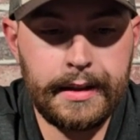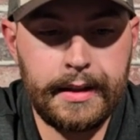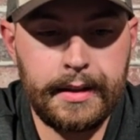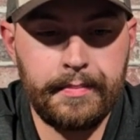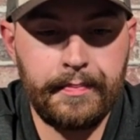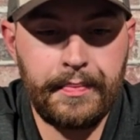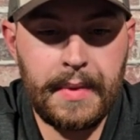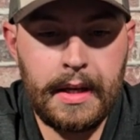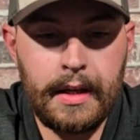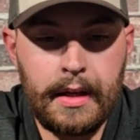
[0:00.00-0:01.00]

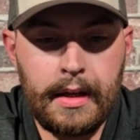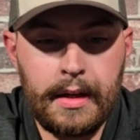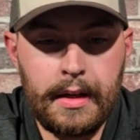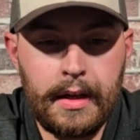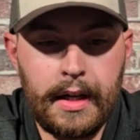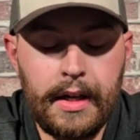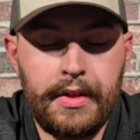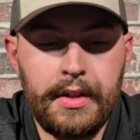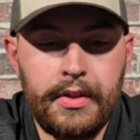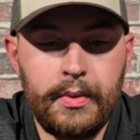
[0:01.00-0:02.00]
I
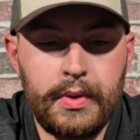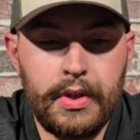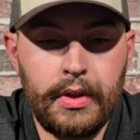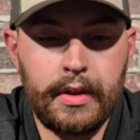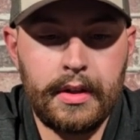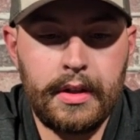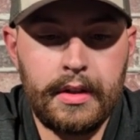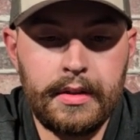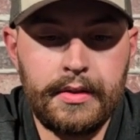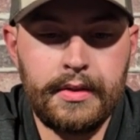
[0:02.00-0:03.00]
think you took